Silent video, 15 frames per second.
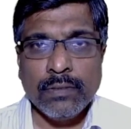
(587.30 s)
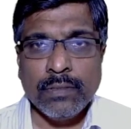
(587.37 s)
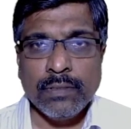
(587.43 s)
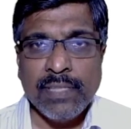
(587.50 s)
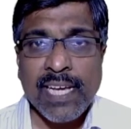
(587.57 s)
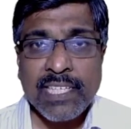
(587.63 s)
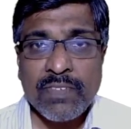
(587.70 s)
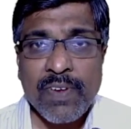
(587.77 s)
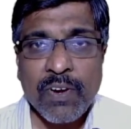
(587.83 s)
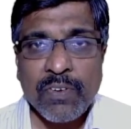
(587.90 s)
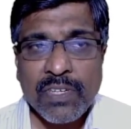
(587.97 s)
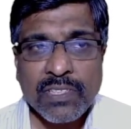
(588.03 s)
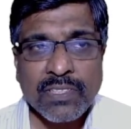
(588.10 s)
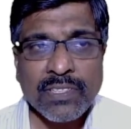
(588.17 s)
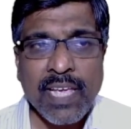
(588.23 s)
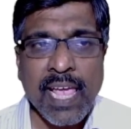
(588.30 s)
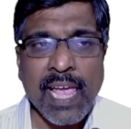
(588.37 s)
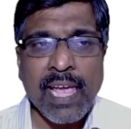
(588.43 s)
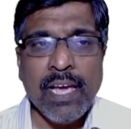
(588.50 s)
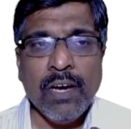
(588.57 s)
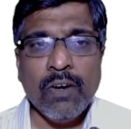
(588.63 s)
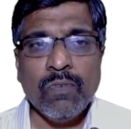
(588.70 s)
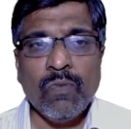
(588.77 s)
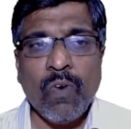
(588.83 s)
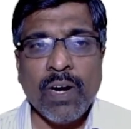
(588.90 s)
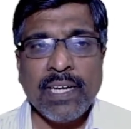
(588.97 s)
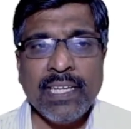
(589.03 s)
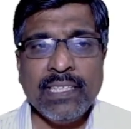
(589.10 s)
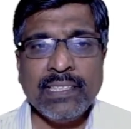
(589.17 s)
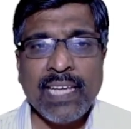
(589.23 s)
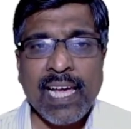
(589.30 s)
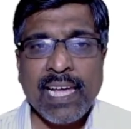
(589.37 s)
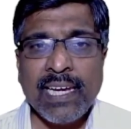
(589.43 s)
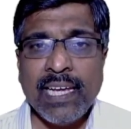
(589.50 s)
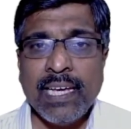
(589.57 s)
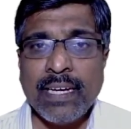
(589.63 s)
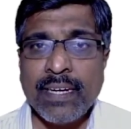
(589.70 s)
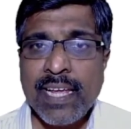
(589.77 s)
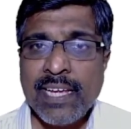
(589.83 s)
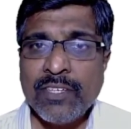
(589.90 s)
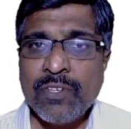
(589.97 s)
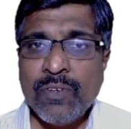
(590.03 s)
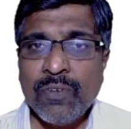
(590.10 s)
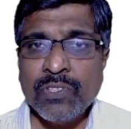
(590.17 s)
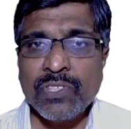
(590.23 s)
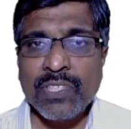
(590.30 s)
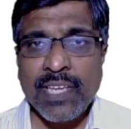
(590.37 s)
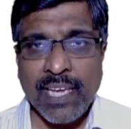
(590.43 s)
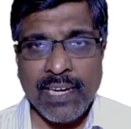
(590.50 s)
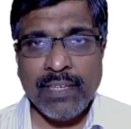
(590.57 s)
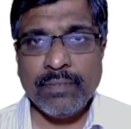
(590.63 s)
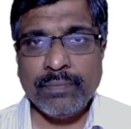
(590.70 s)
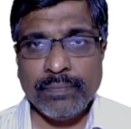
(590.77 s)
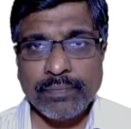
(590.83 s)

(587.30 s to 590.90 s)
Next, we are going to see what is an ratio scale.